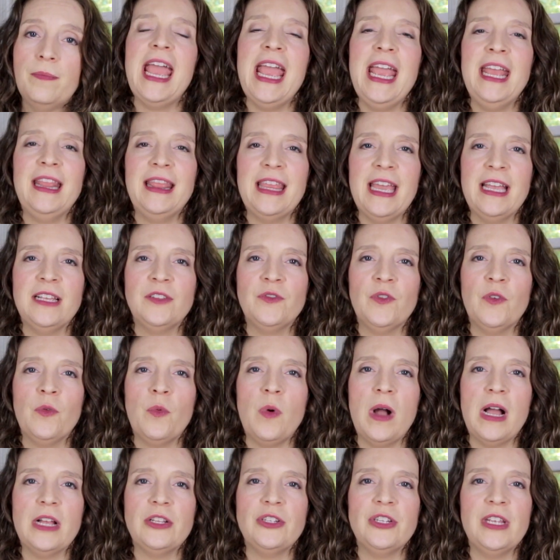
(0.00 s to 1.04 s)
Hey, thanks for
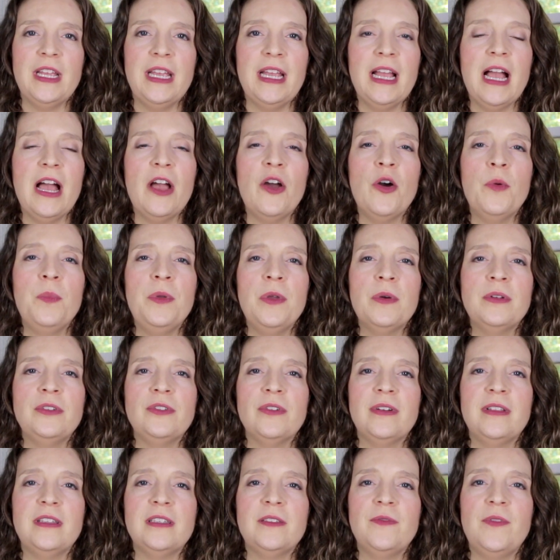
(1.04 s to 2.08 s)
watching. I hope you
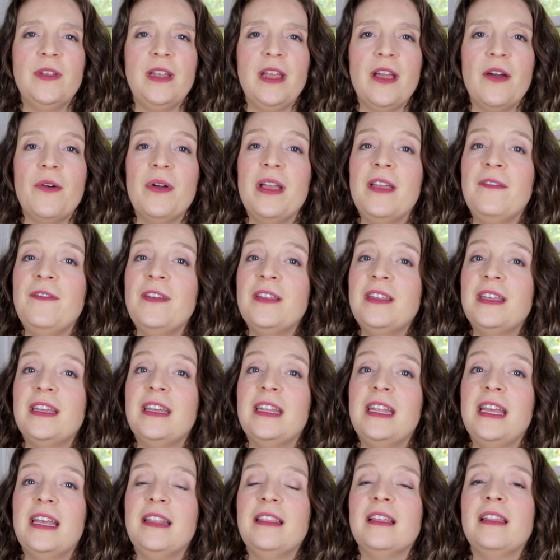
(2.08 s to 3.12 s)
enjoyed this video. If you
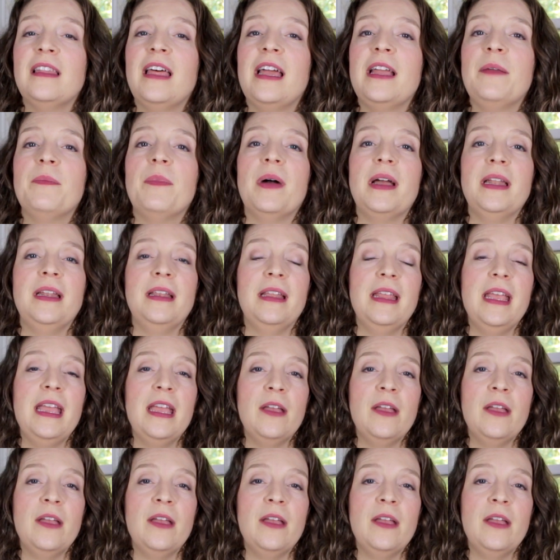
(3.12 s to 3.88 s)
did, hit the like button.